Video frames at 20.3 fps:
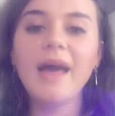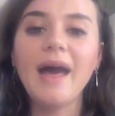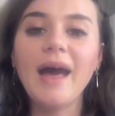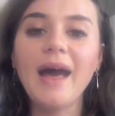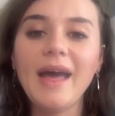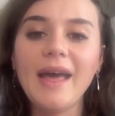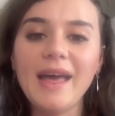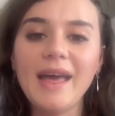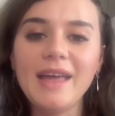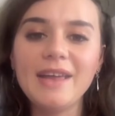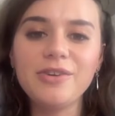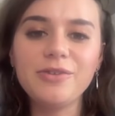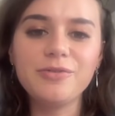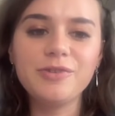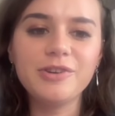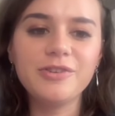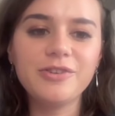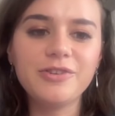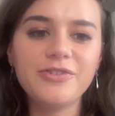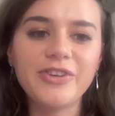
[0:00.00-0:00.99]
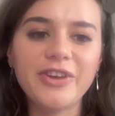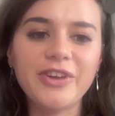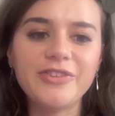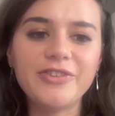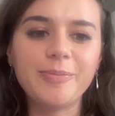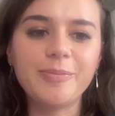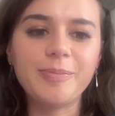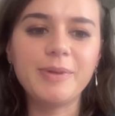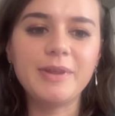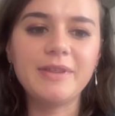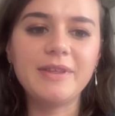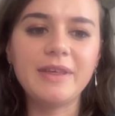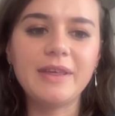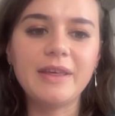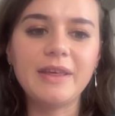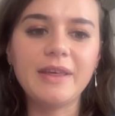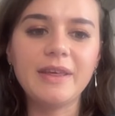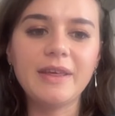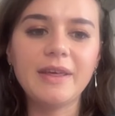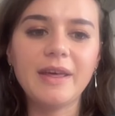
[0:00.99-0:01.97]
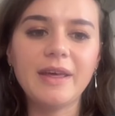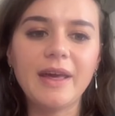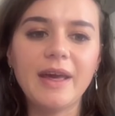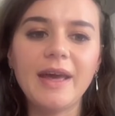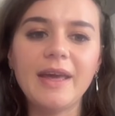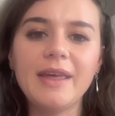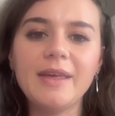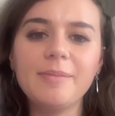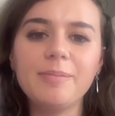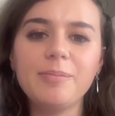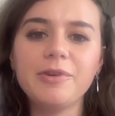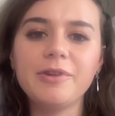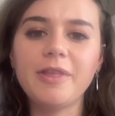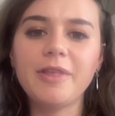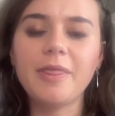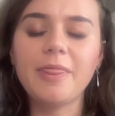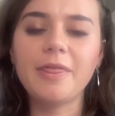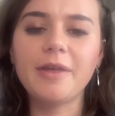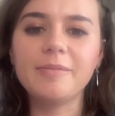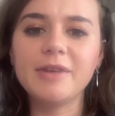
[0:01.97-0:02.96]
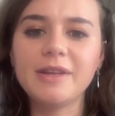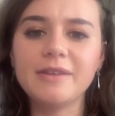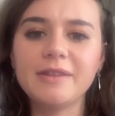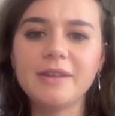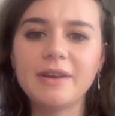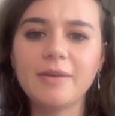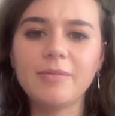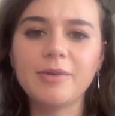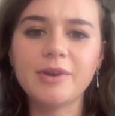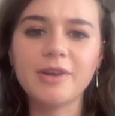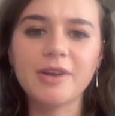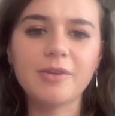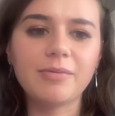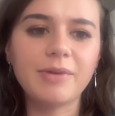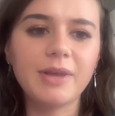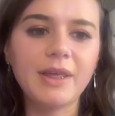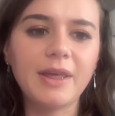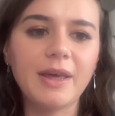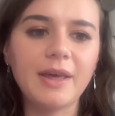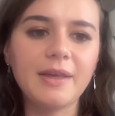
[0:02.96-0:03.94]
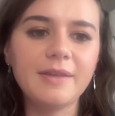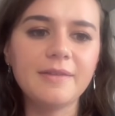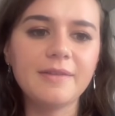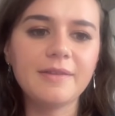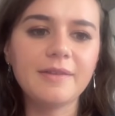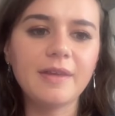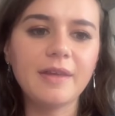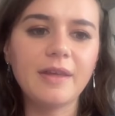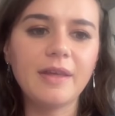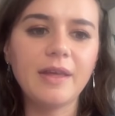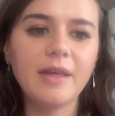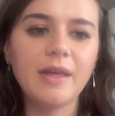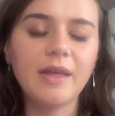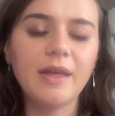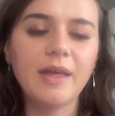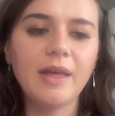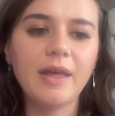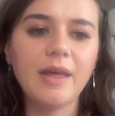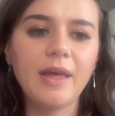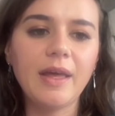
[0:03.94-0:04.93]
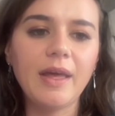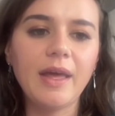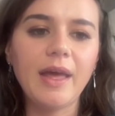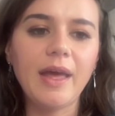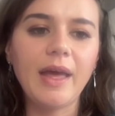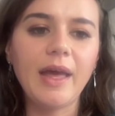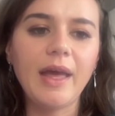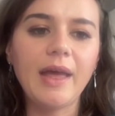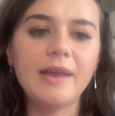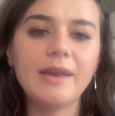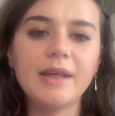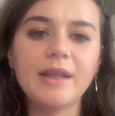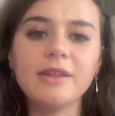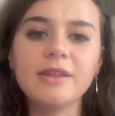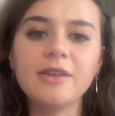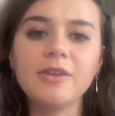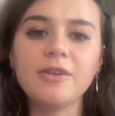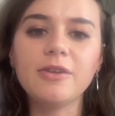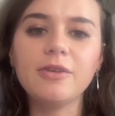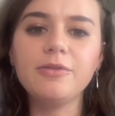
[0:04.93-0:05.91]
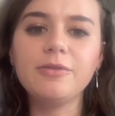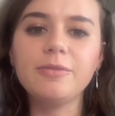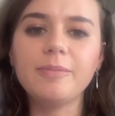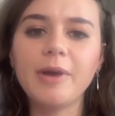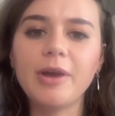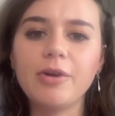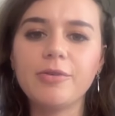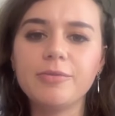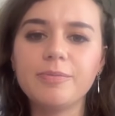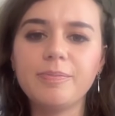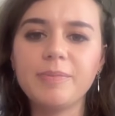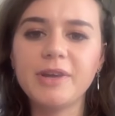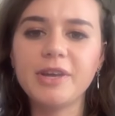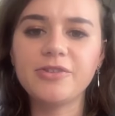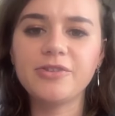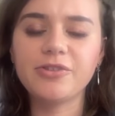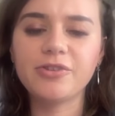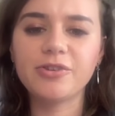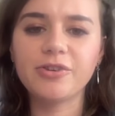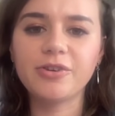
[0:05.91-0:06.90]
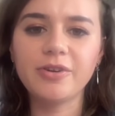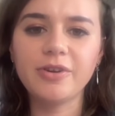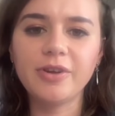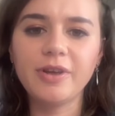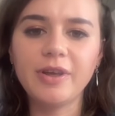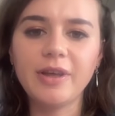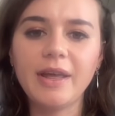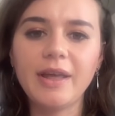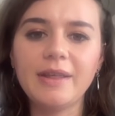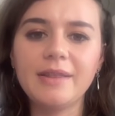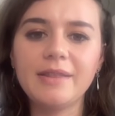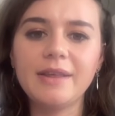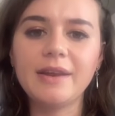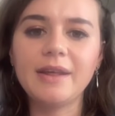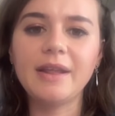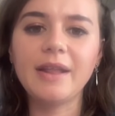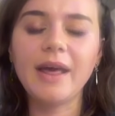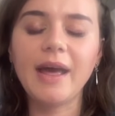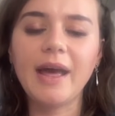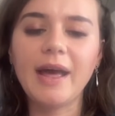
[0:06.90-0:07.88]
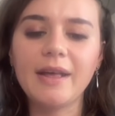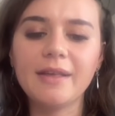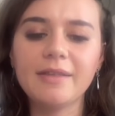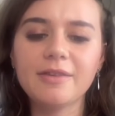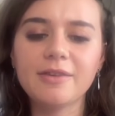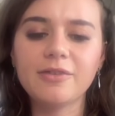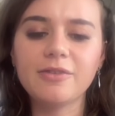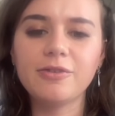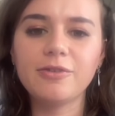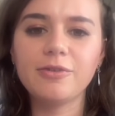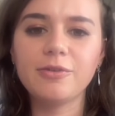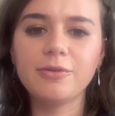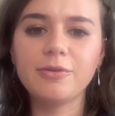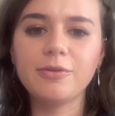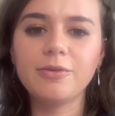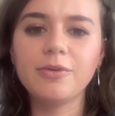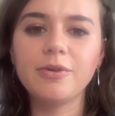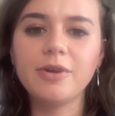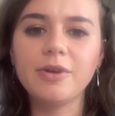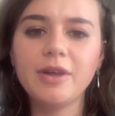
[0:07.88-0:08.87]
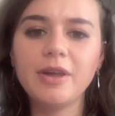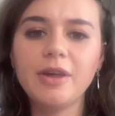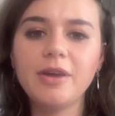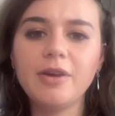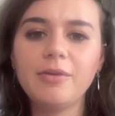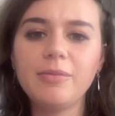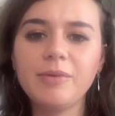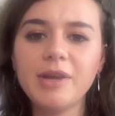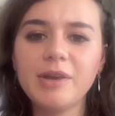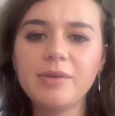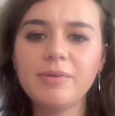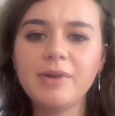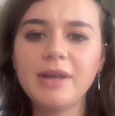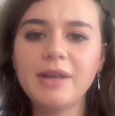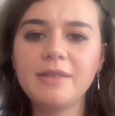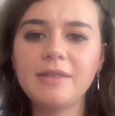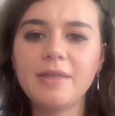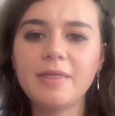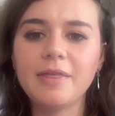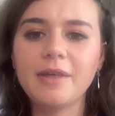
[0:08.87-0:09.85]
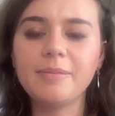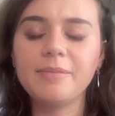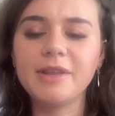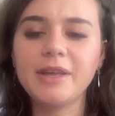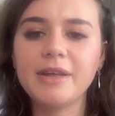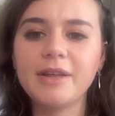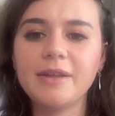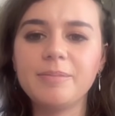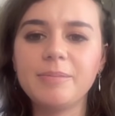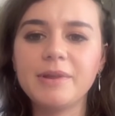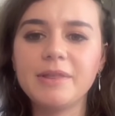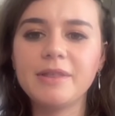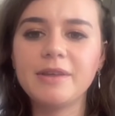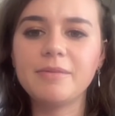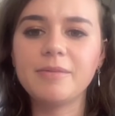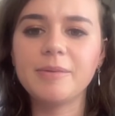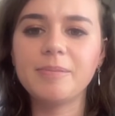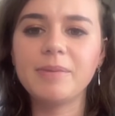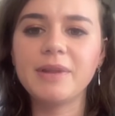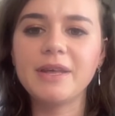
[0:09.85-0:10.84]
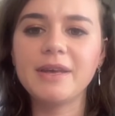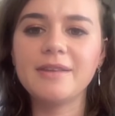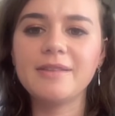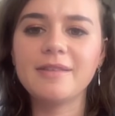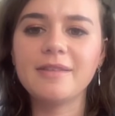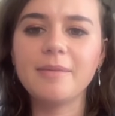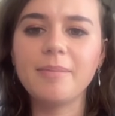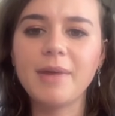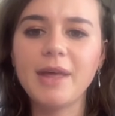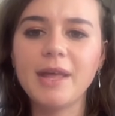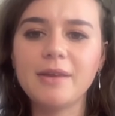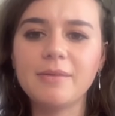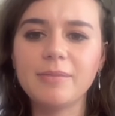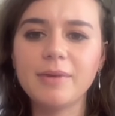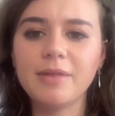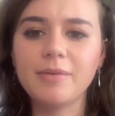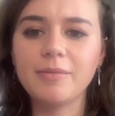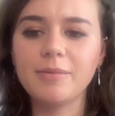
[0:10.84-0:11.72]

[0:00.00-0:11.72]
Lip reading: I head over to ChatGPT. I import the thumbnail that I want to create, and I'll include my own picture. And then I'll ask to recreate the thumbnail, but then replace the man with the